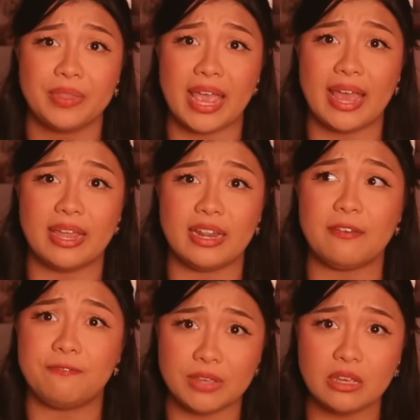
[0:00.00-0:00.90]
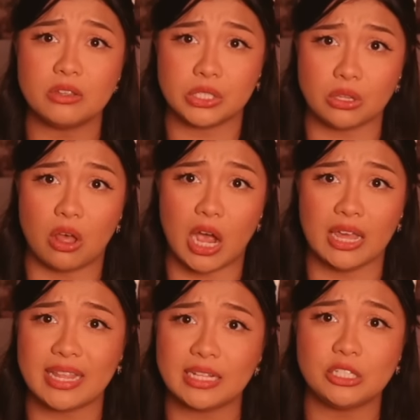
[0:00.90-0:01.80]
And it feels long,
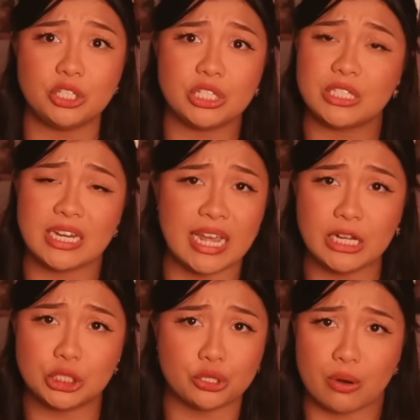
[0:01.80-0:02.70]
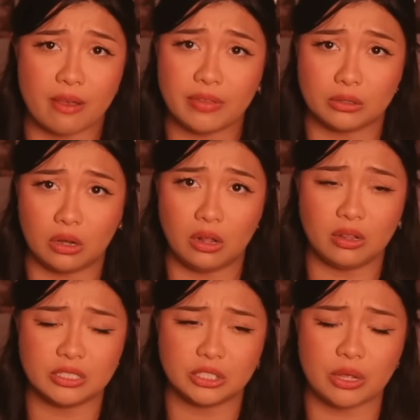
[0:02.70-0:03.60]
and that's just the nature of it
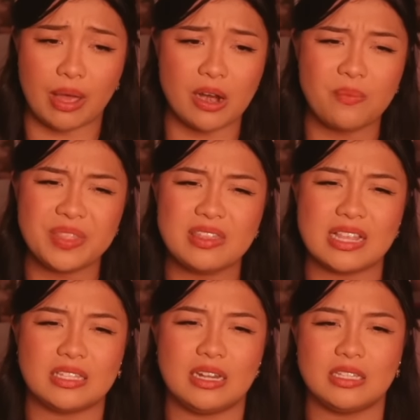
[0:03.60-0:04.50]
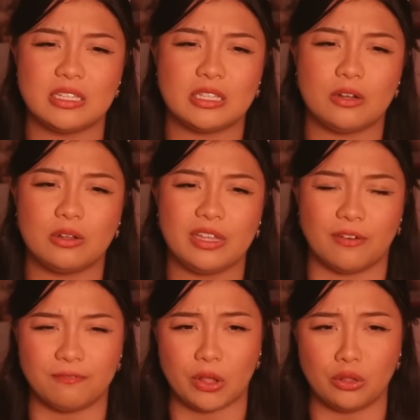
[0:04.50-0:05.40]
all. And so I don't think that's necessarily a
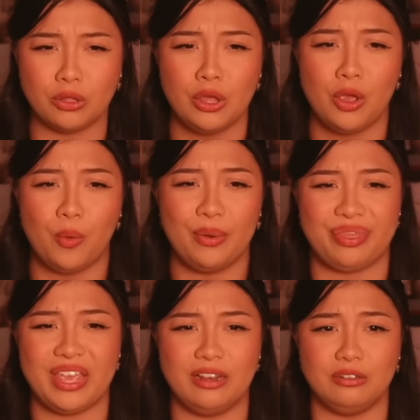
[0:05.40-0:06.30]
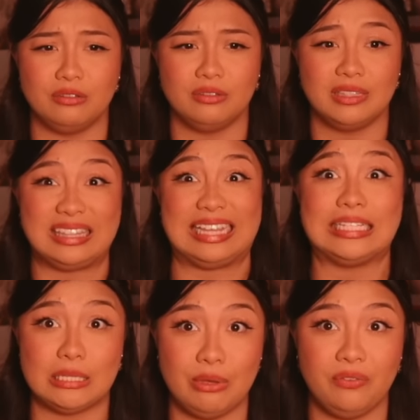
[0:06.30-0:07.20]
fault within
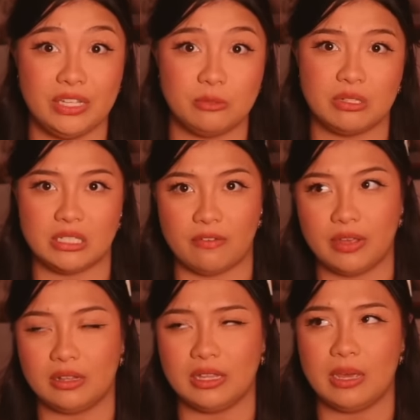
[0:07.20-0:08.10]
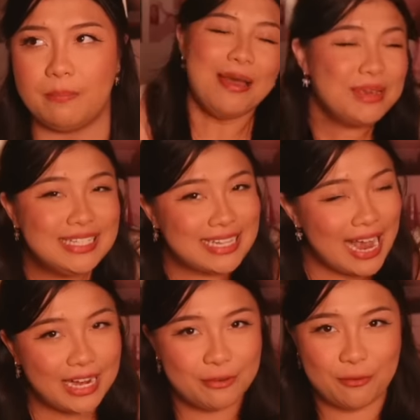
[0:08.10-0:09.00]
this movie specifically. I'm
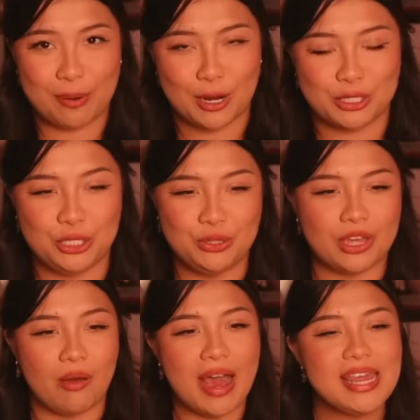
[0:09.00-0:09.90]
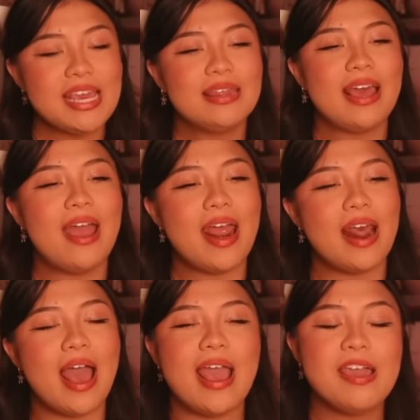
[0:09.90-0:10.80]
excited for part two, though. I think
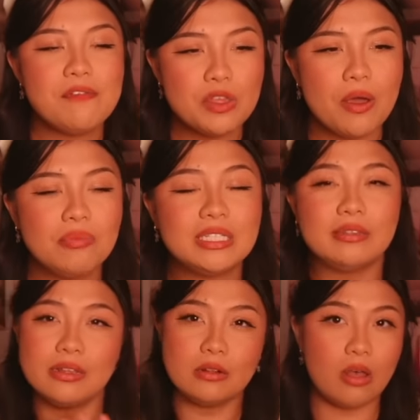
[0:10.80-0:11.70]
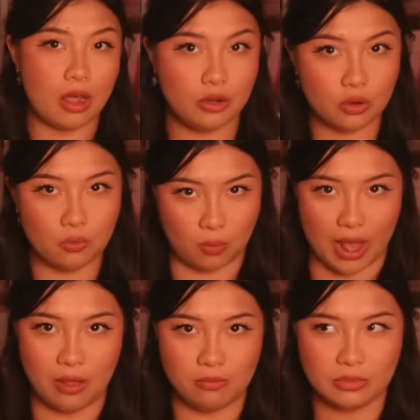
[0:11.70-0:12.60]
that even though I was a little
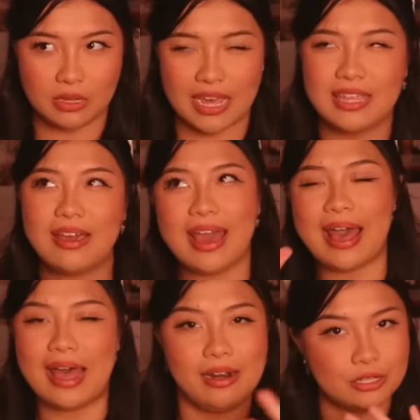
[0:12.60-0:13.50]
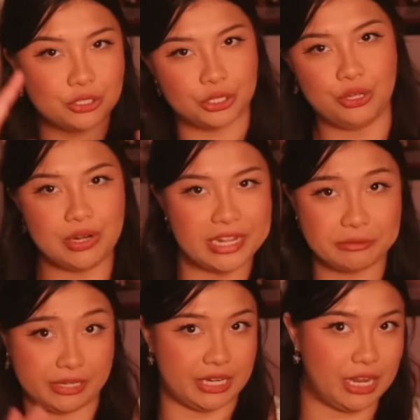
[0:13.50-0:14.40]
underwhelmed, I think I had skewed
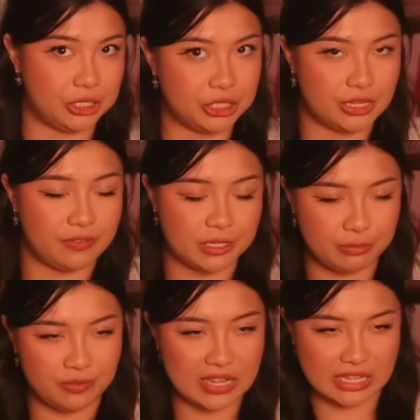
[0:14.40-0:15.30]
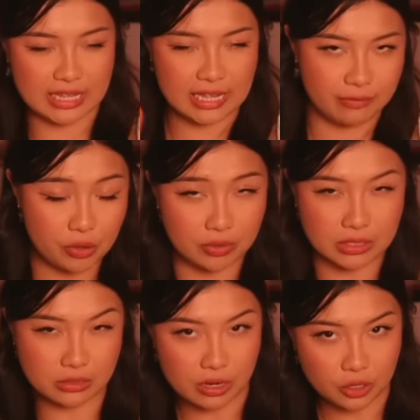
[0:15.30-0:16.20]
expectations of this movie. I think that even though I was a
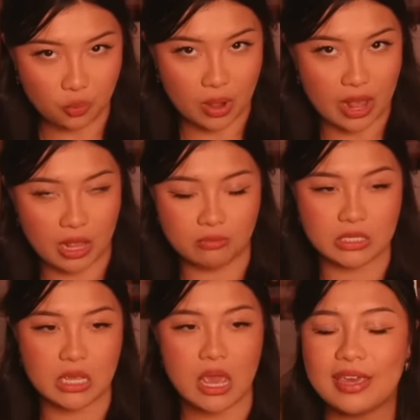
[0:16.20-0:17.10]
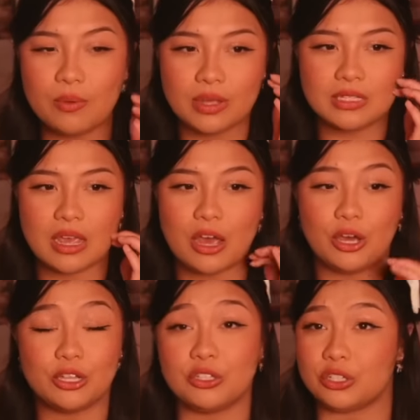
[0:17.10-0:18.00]
little underwhelmed, I think it was a
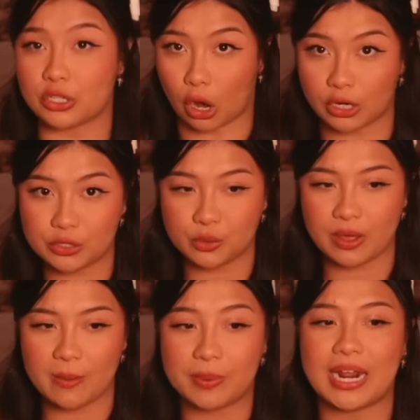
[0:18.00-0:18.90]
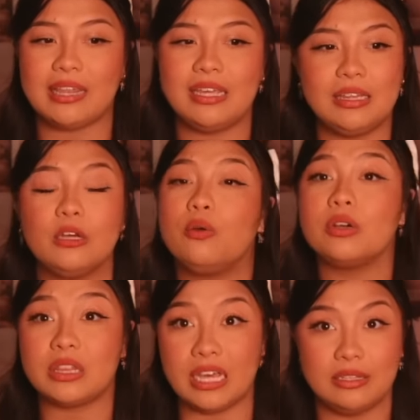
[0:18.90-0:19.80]
good start to it, but I think there
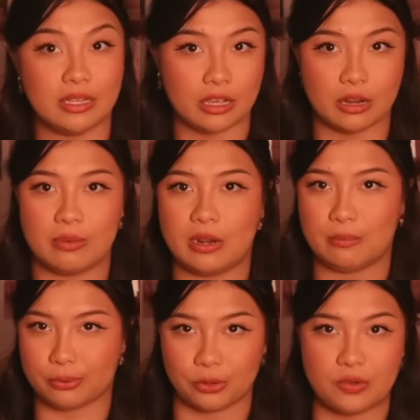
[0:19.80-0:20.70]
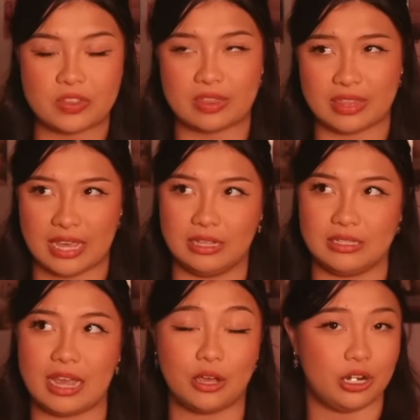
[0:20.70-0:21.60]
were things that could have been improved and things
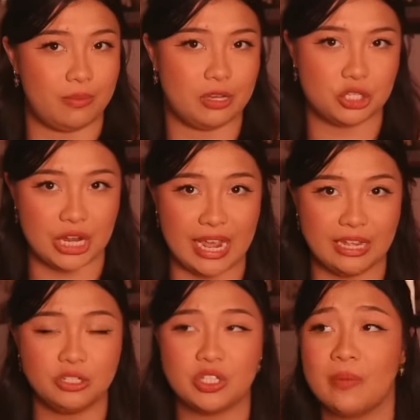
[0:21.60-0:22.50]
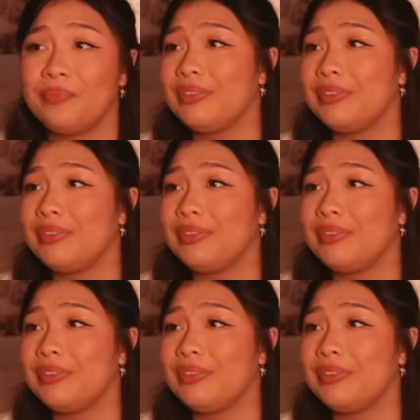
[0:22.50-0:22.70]
that could have been changed.